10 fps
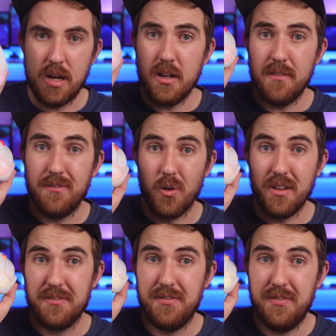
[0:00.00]
around
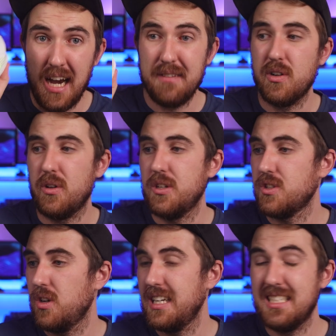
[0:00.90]
forty-five
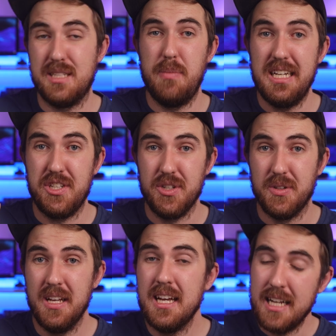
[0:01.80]
dollars on a
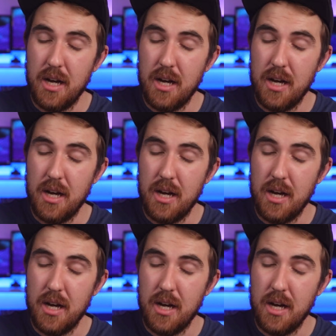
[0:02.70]
special.